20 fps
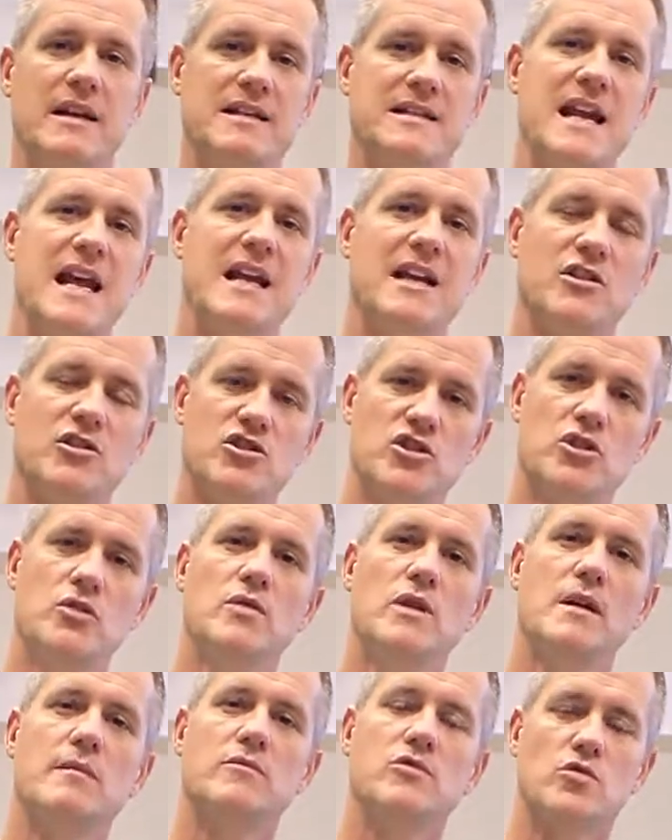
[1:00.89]
and taken to
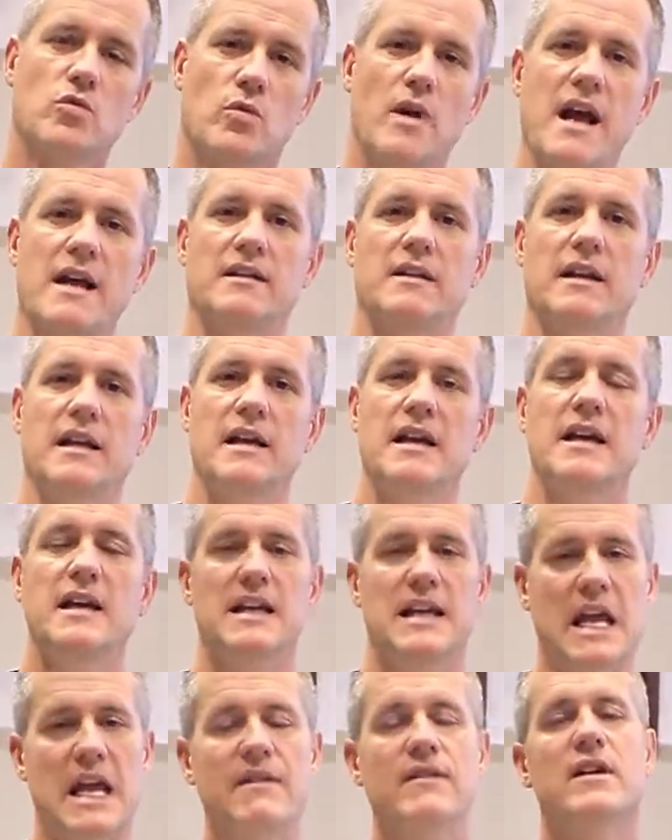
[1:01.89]
Him directly,
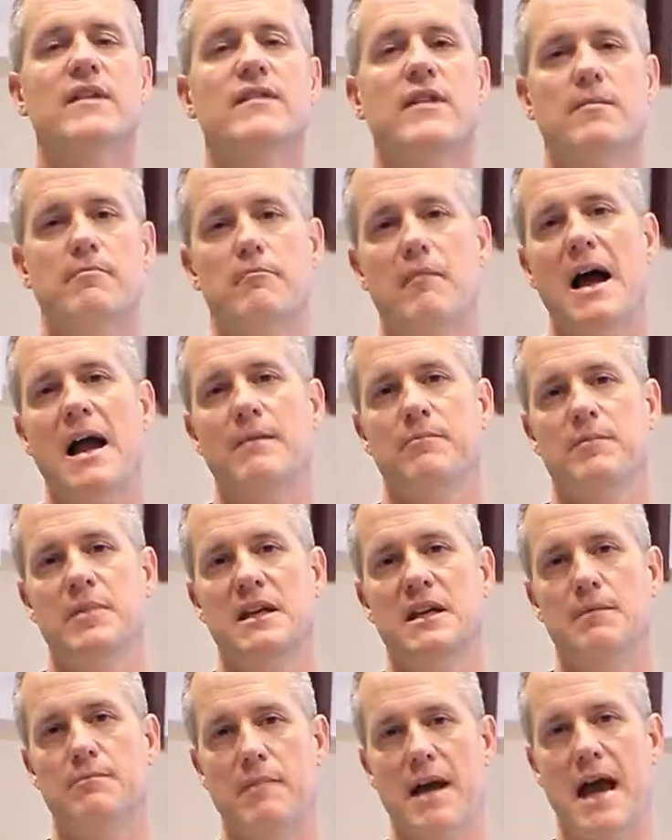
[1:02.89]
even if it might
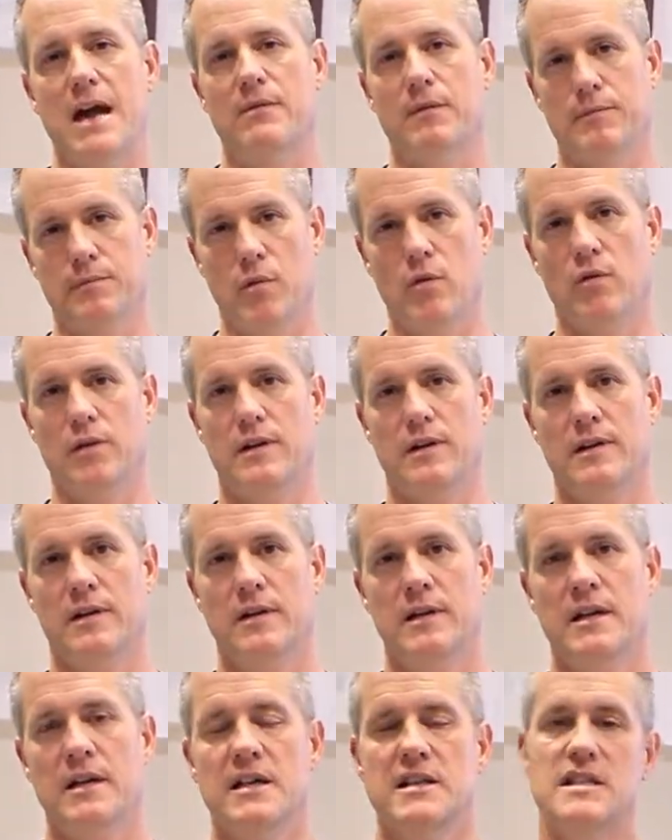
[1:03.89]
be a bad report?
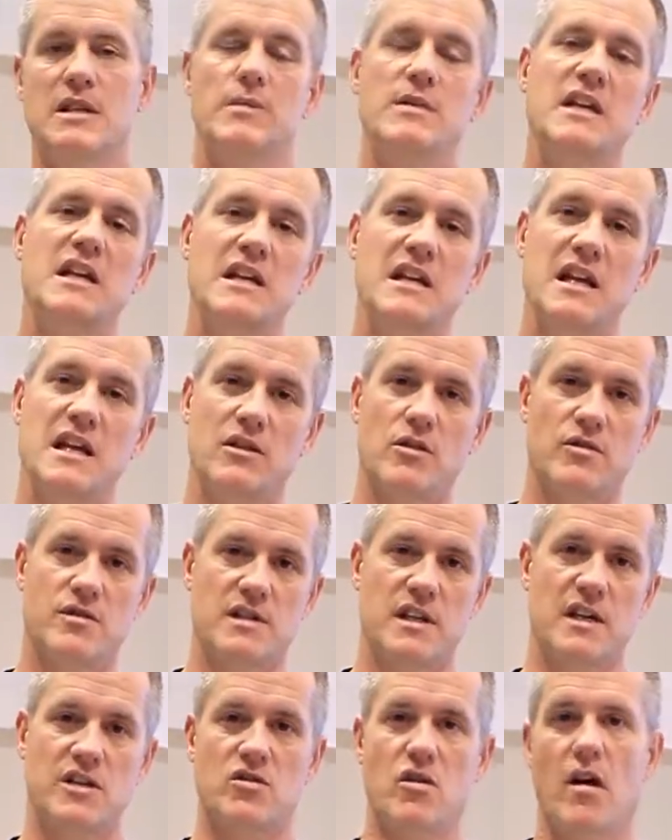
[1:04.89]
See, we need to get those
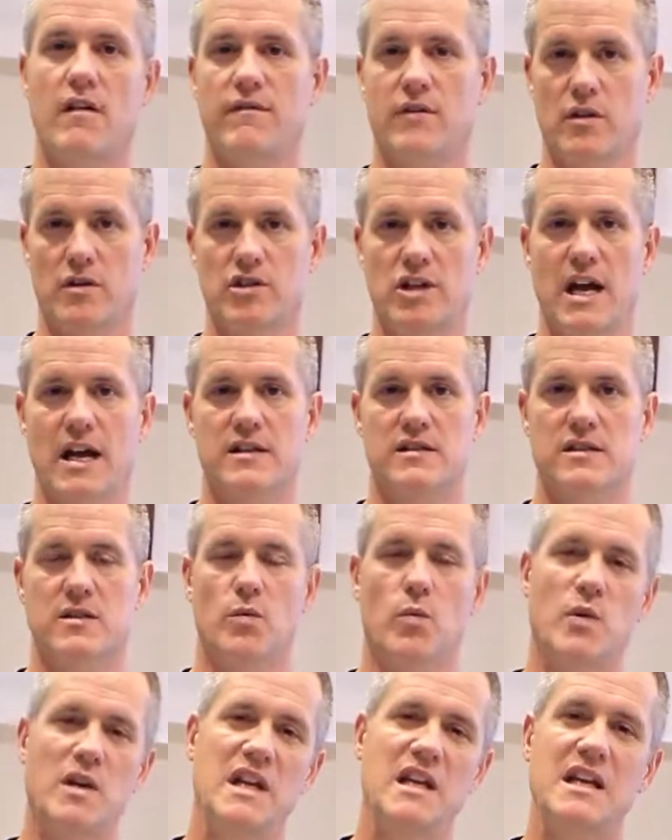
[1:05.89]
things off our chest.
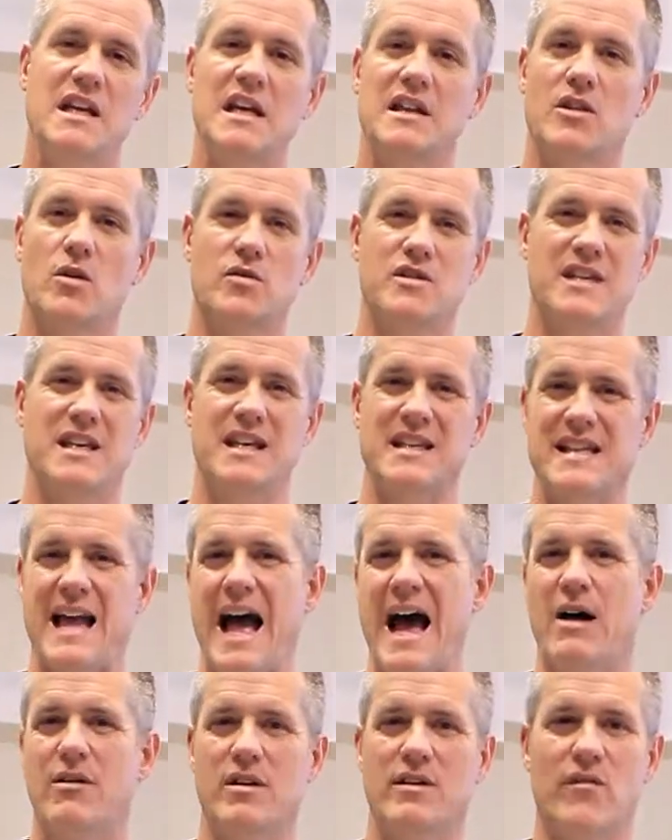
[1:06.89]
We need to get those things
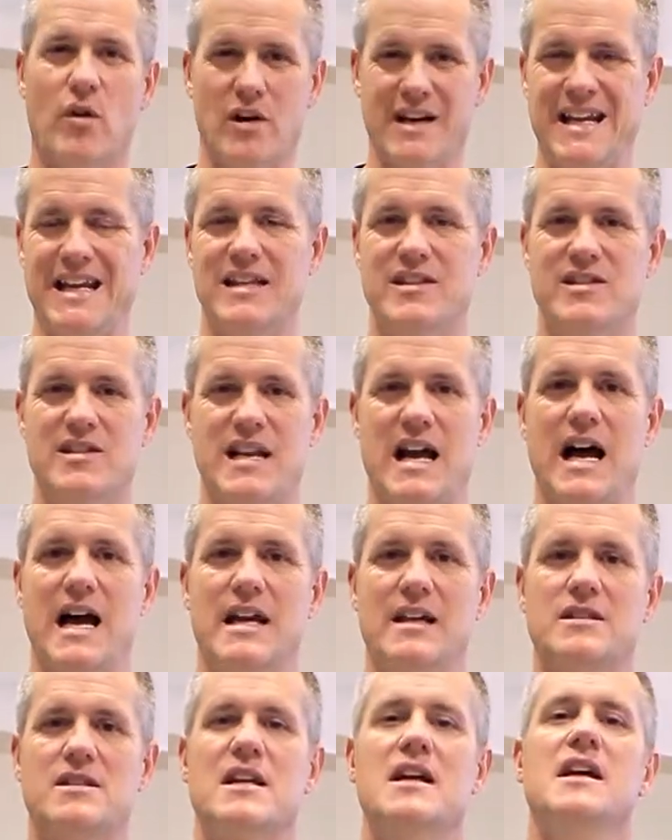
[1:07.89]
out of our
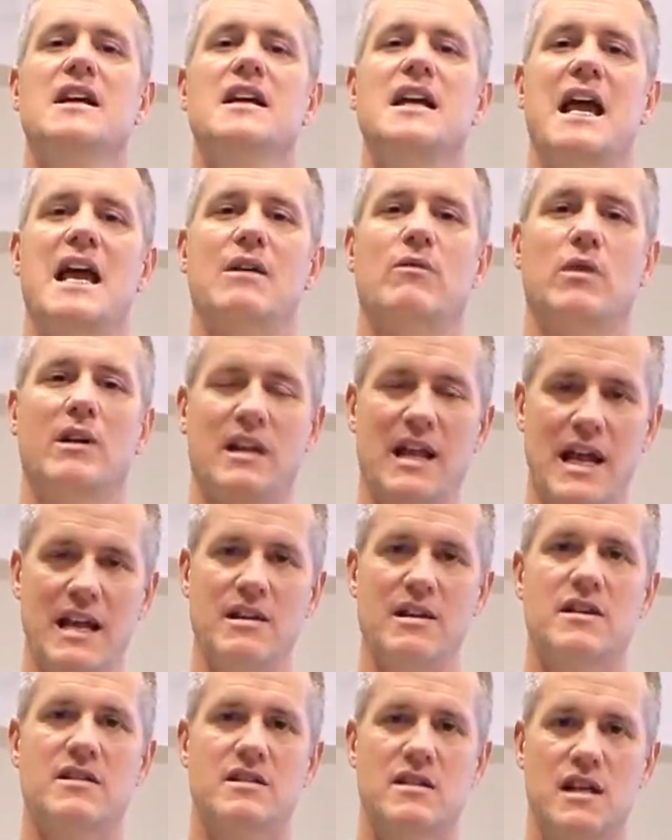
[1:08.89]
insides and relay
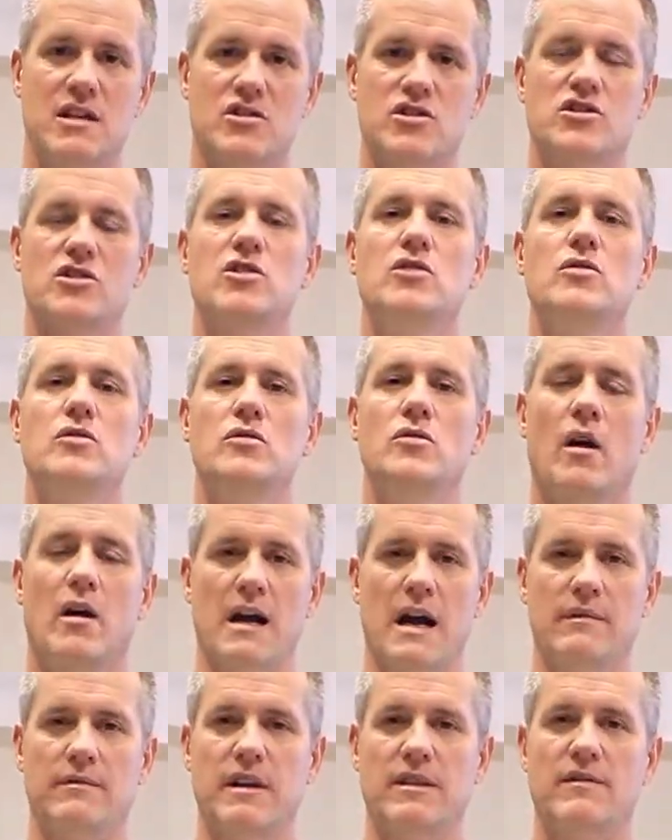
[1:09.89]
these things to our
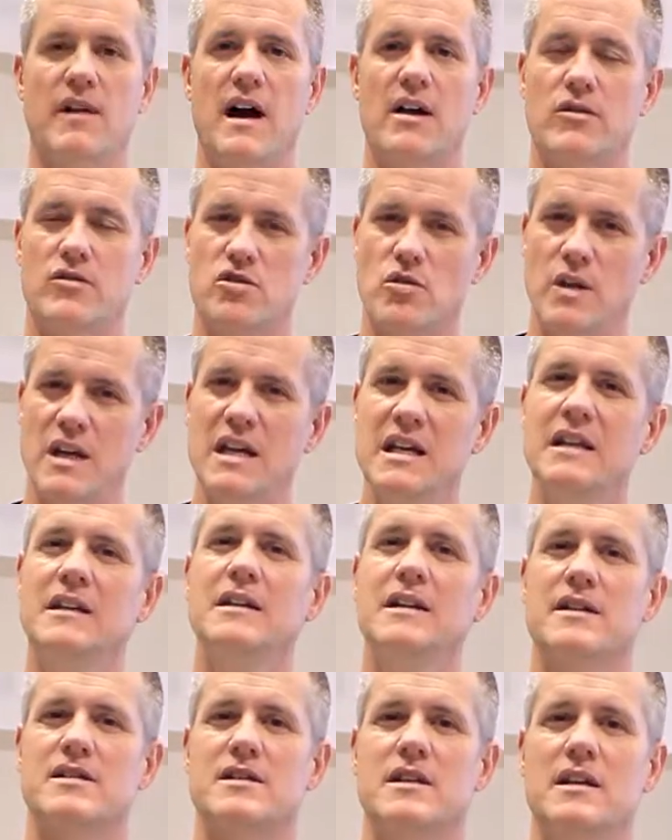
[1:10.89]
Heavenly Father so He can
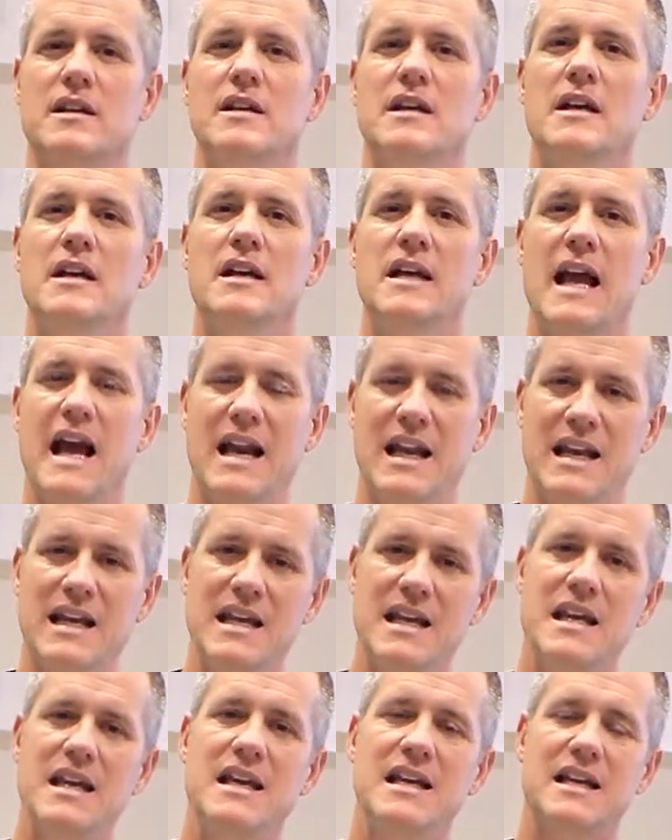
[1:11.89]
listen and
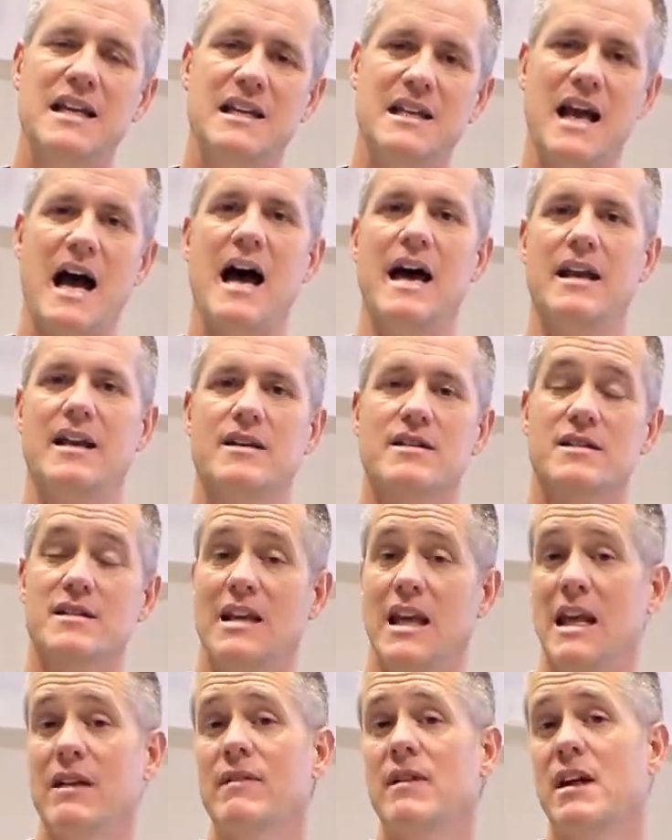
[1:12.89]
He can guide us,
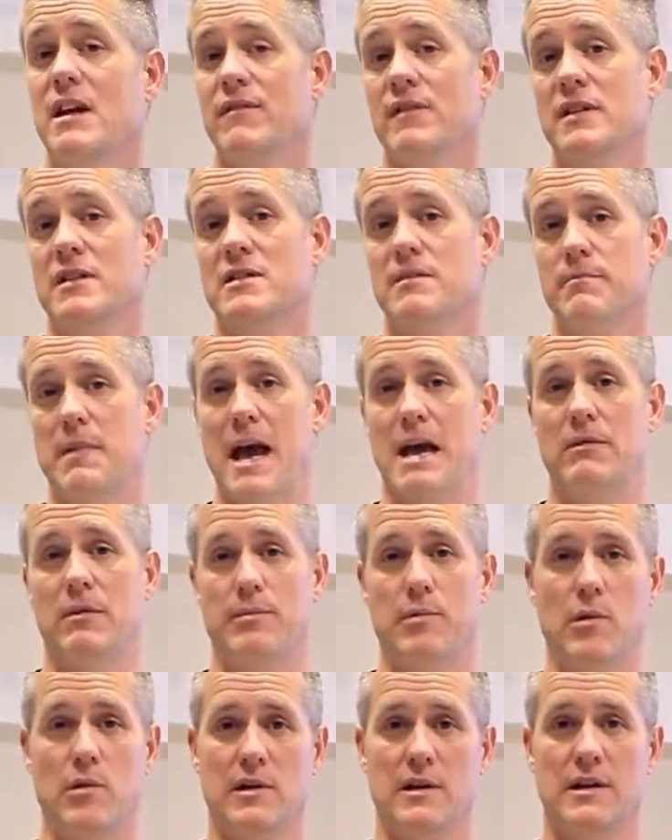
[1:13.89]
even if it's a bad
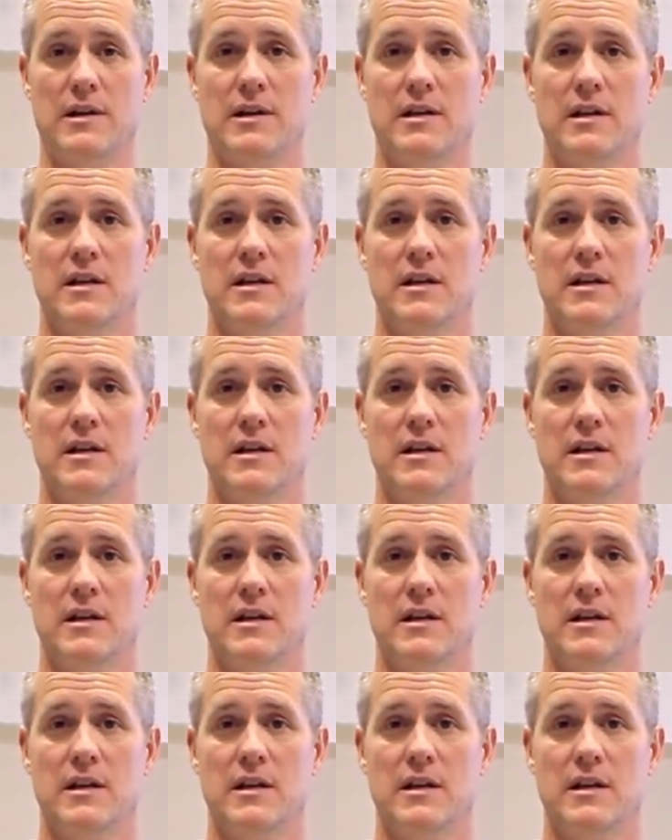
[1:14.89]
report.